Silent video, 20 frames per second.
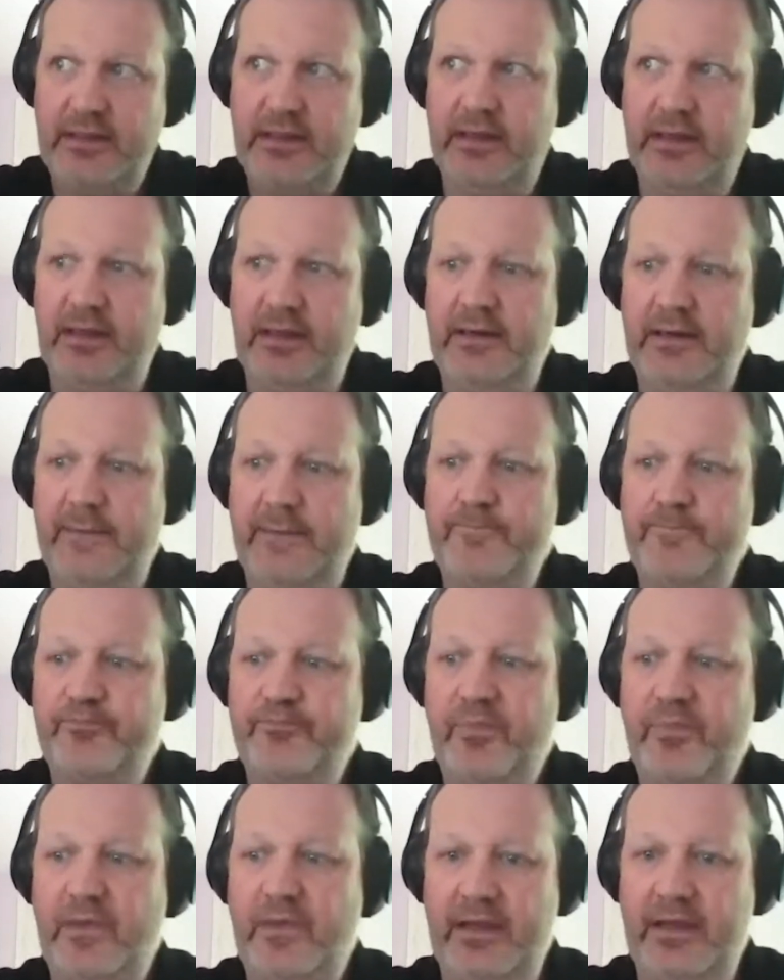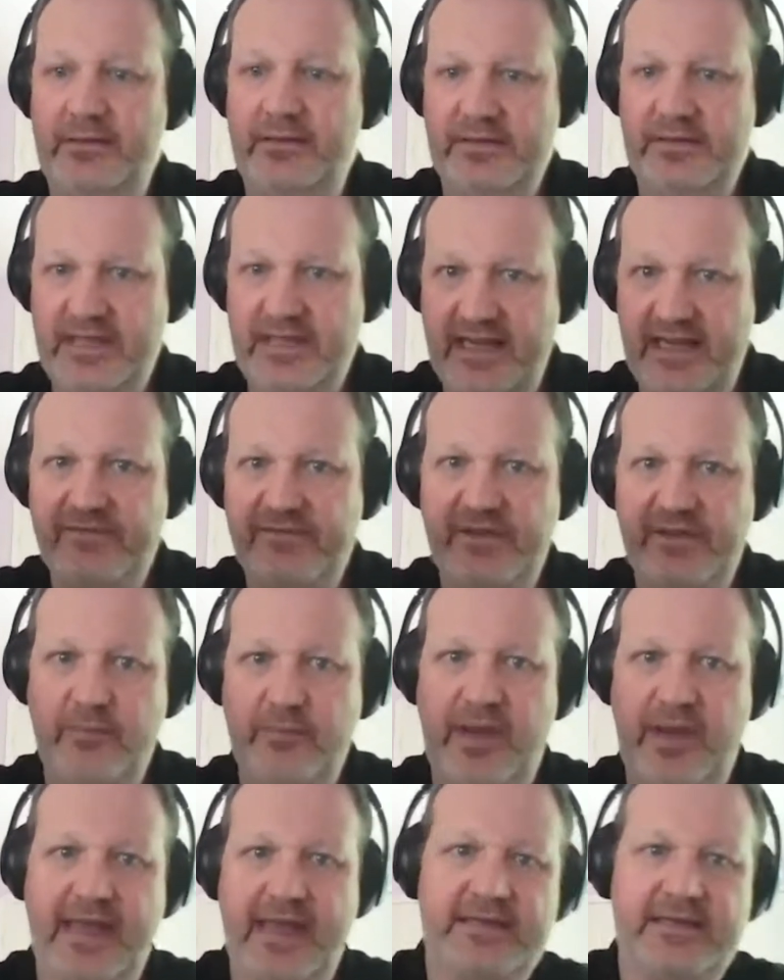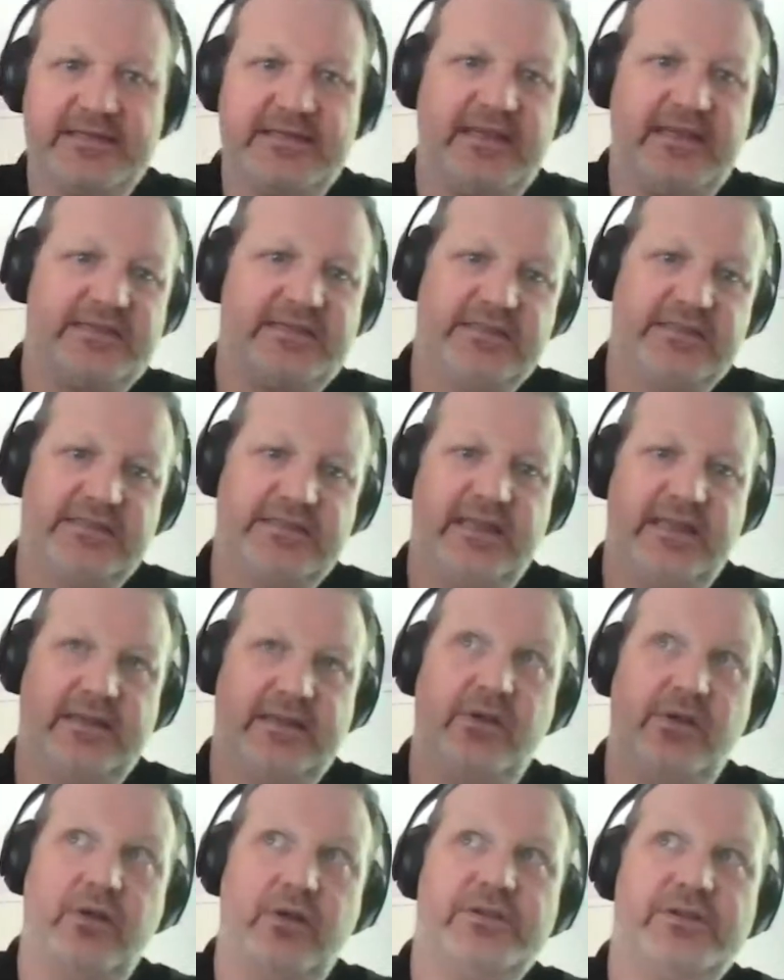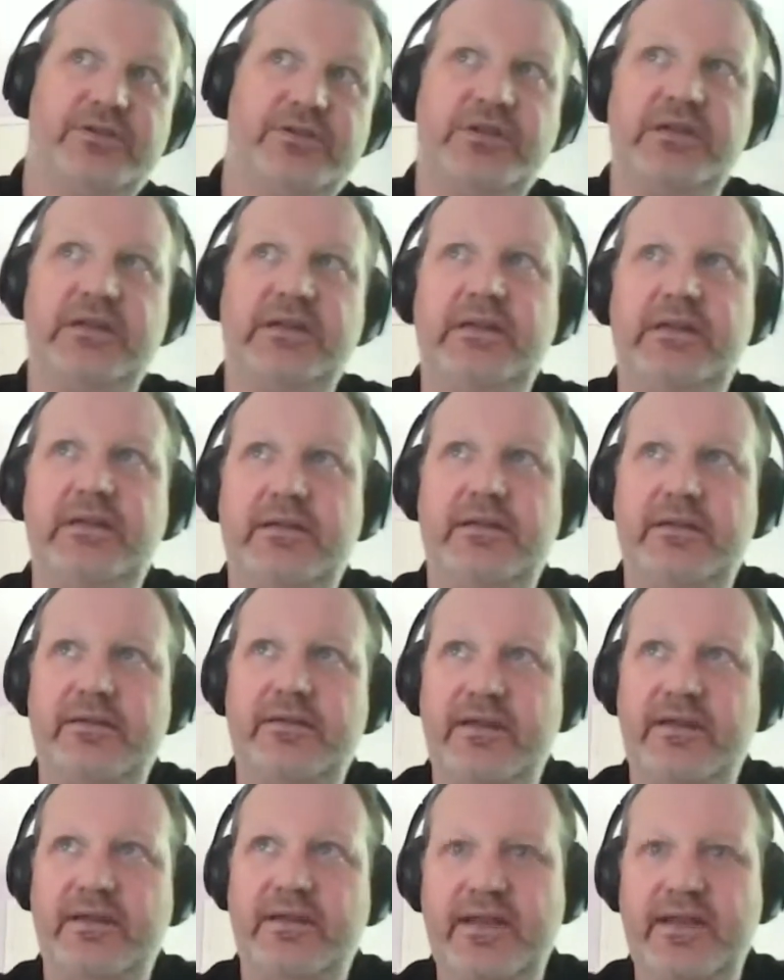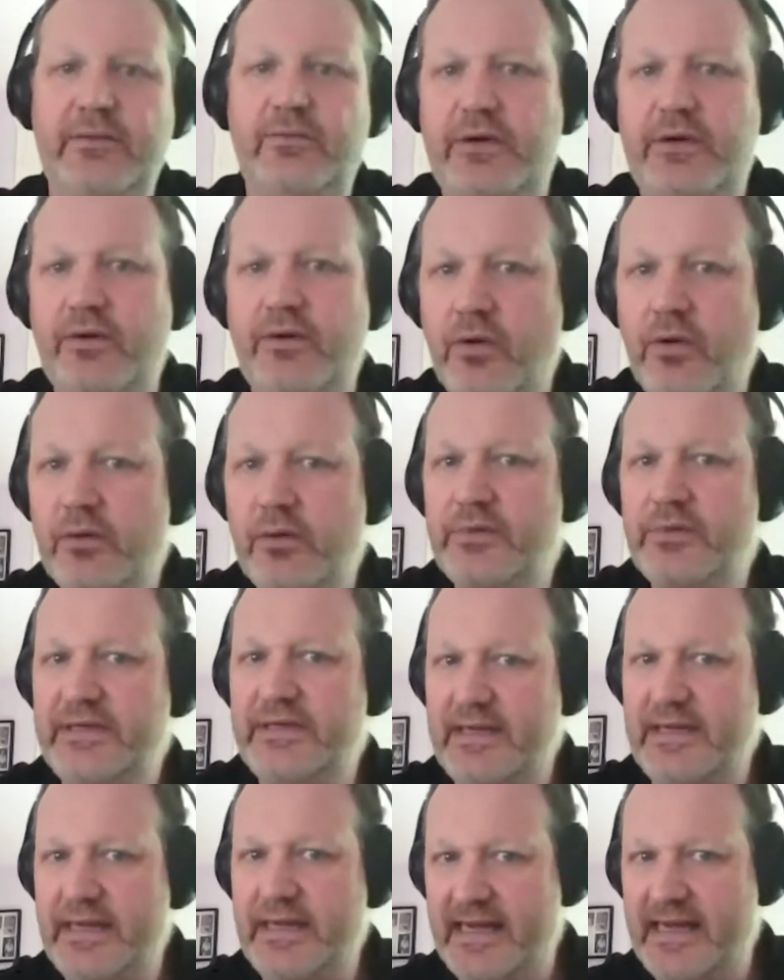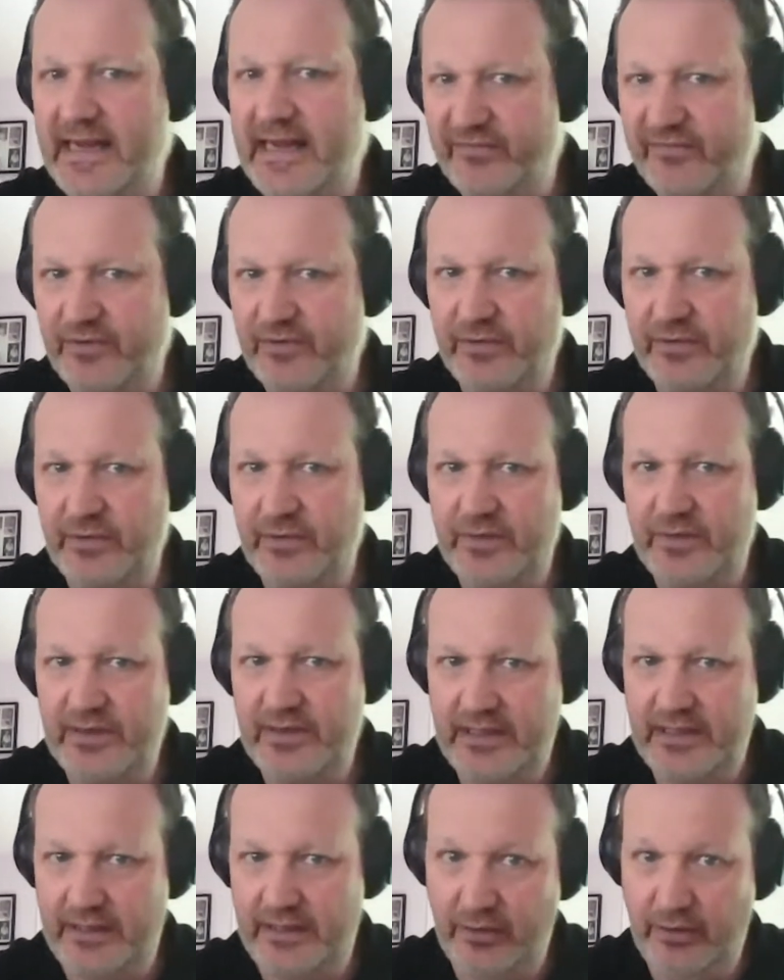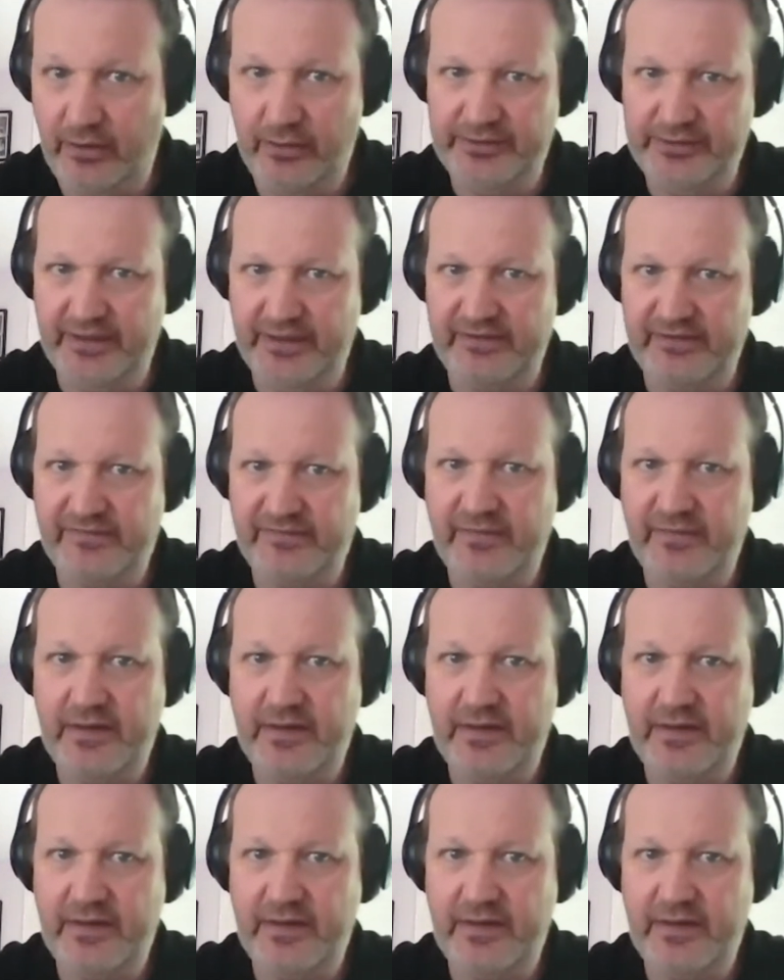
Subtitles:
and gave them access to technology that they would normally never get a hold of,